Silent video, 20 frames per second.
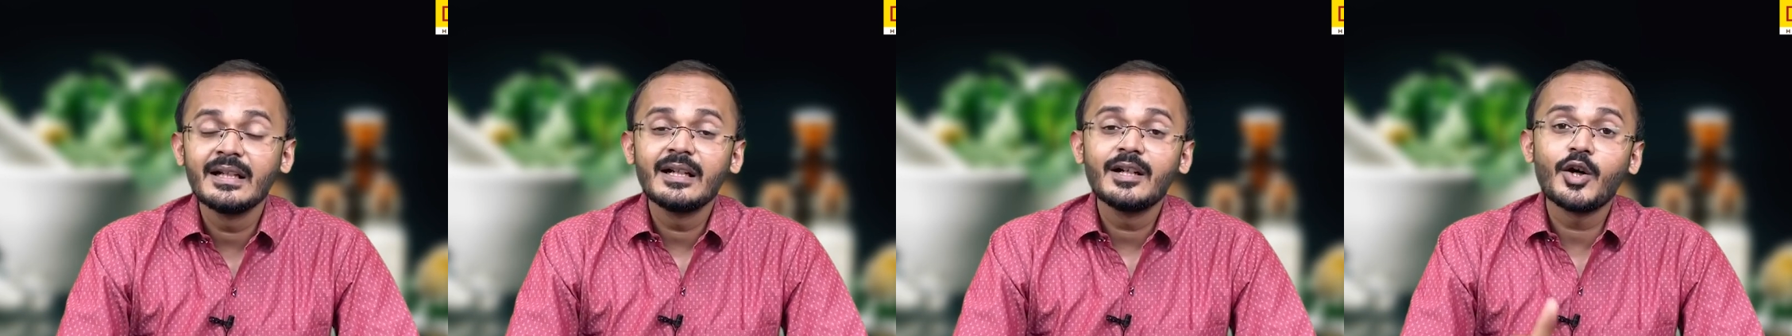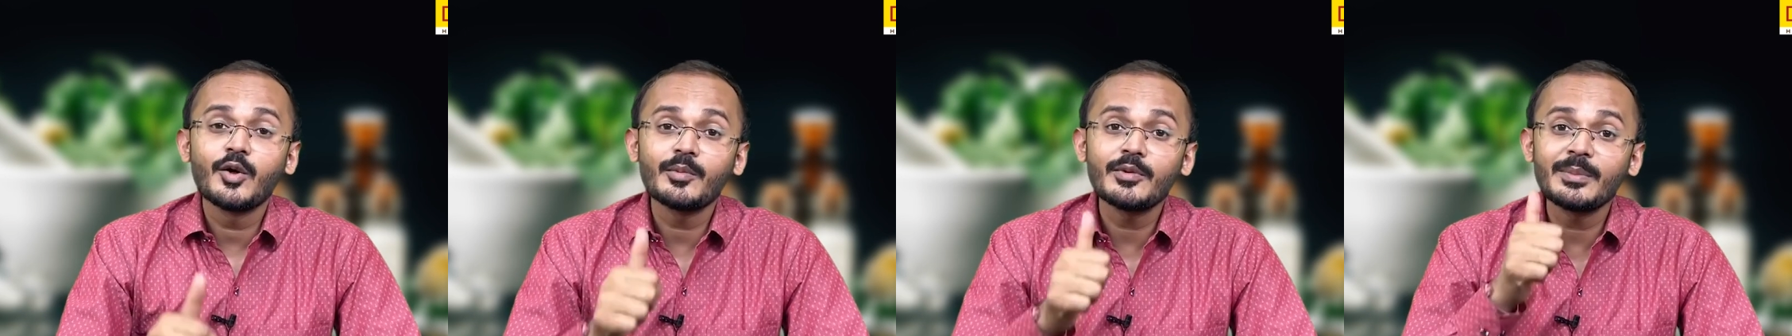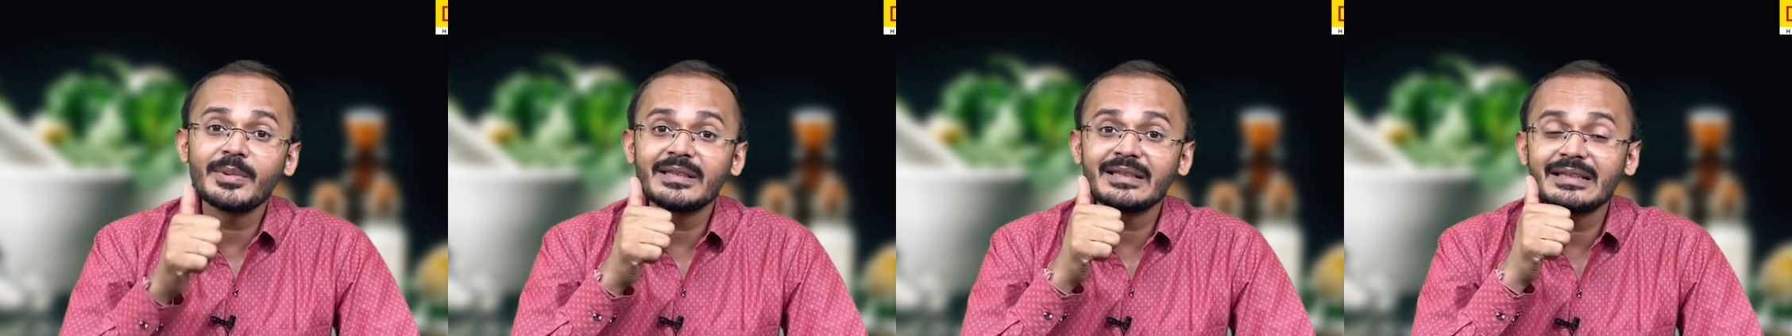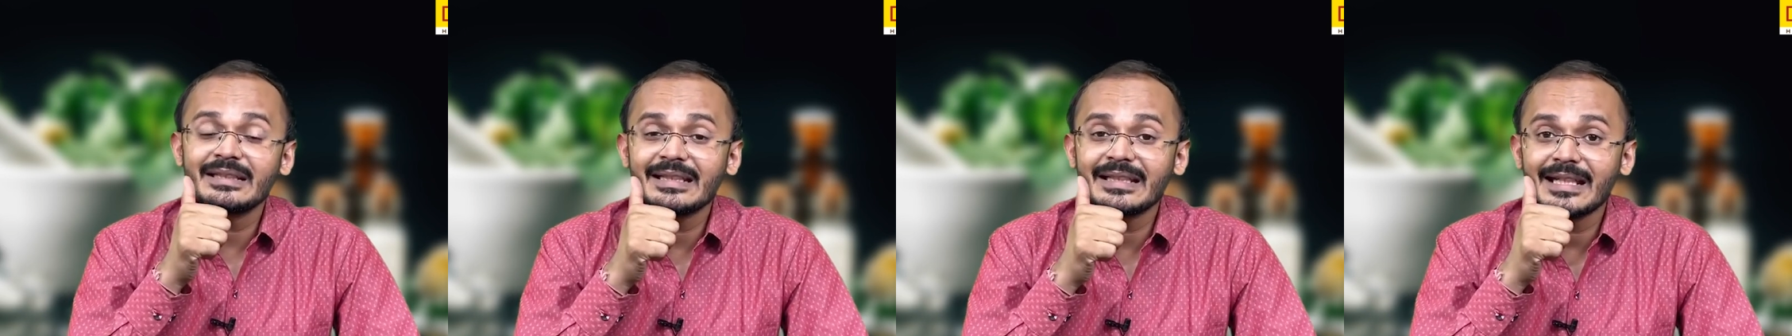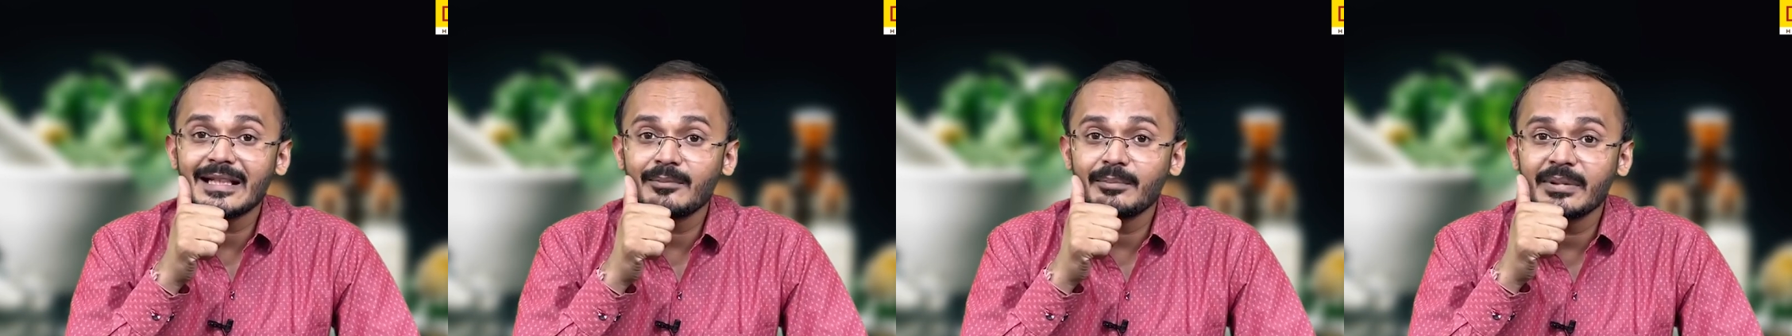homeopathy
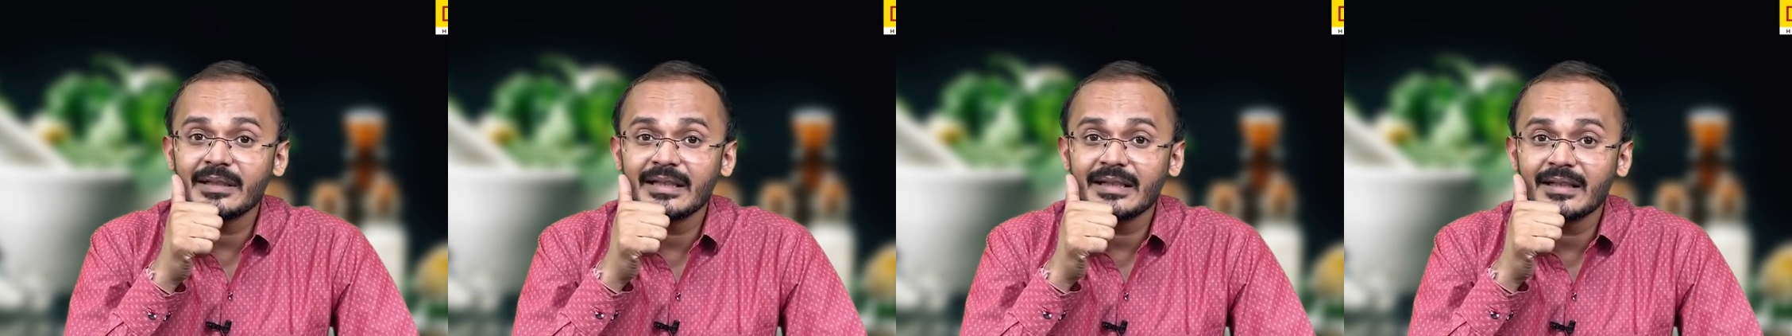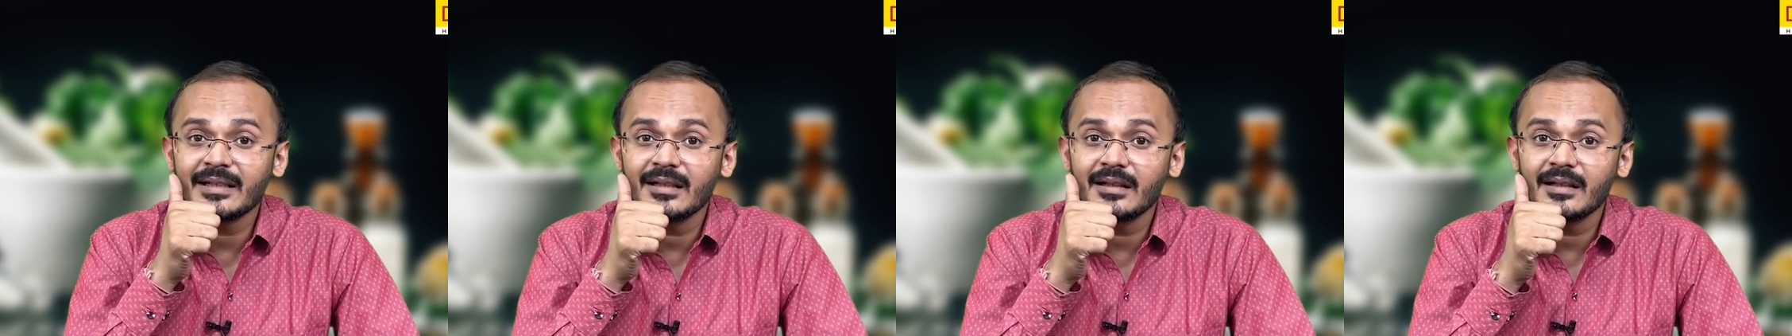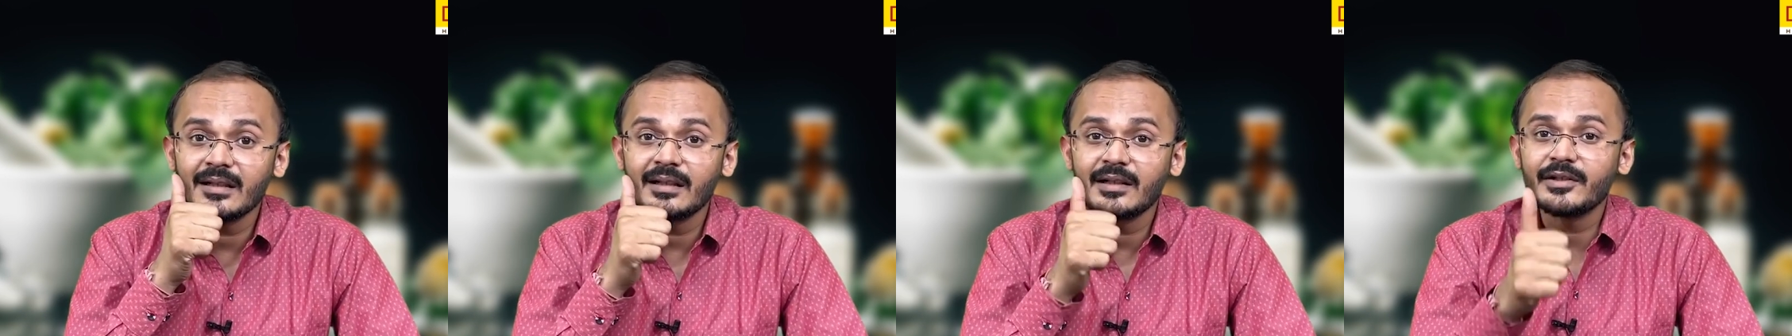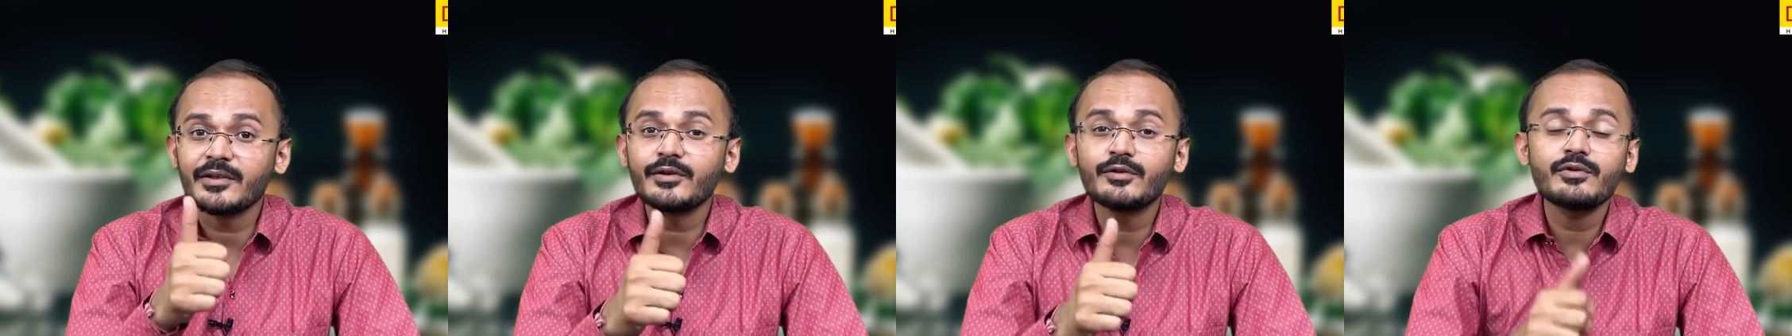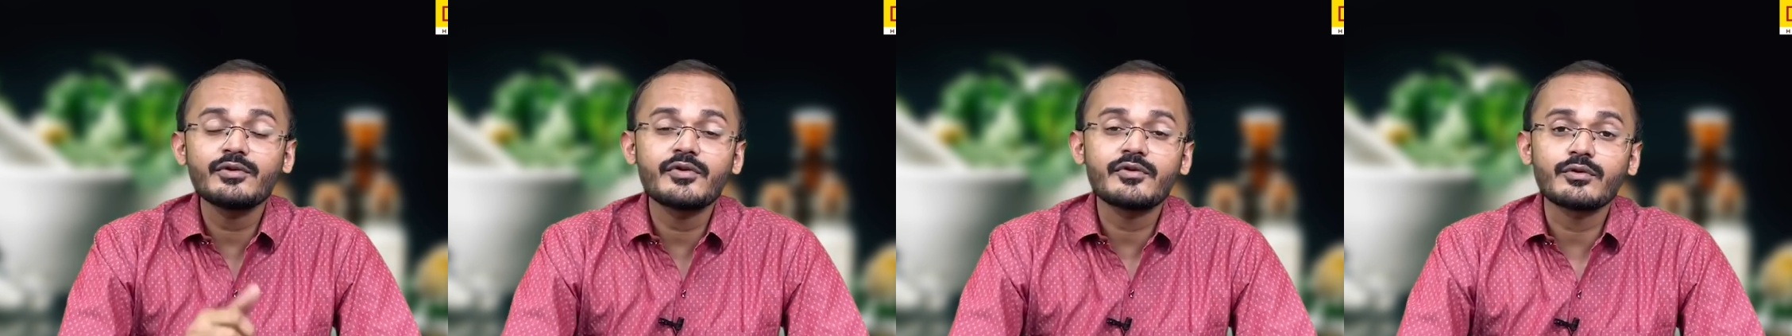can play a
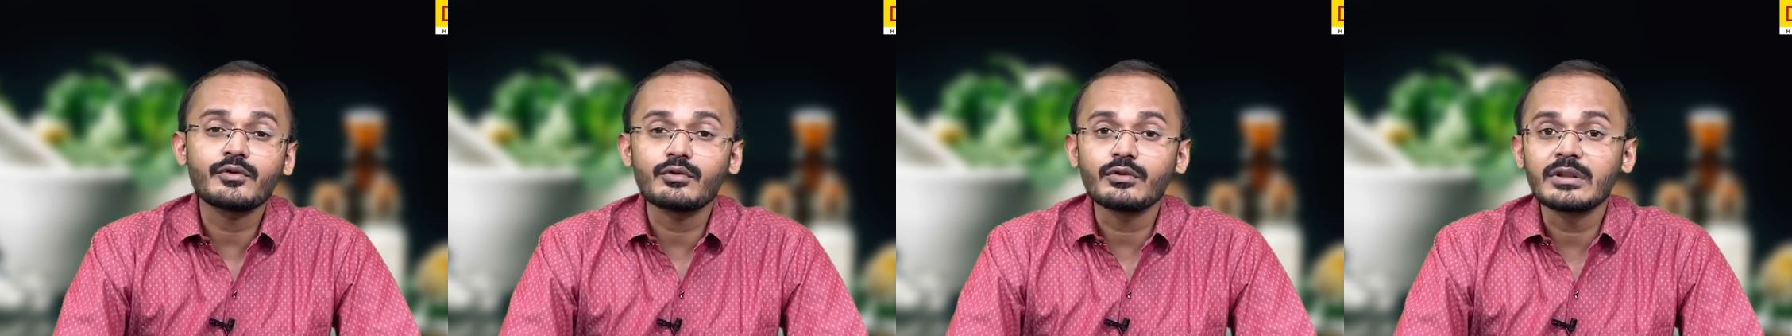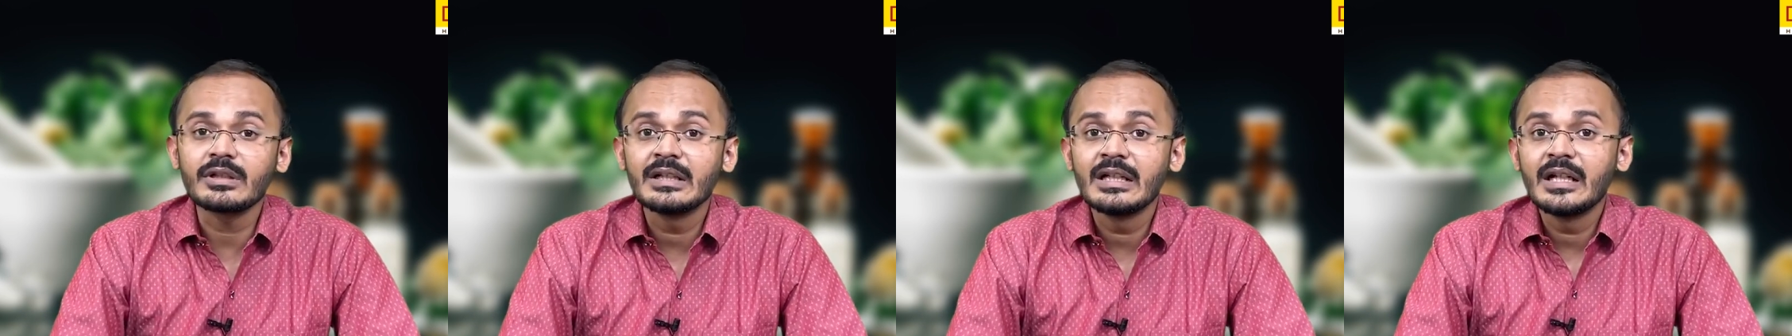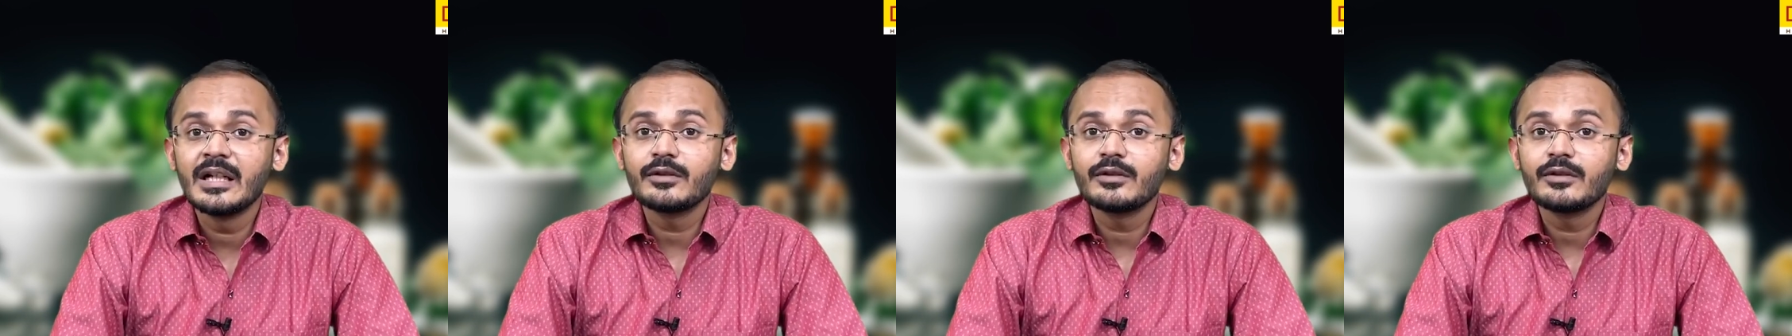huge role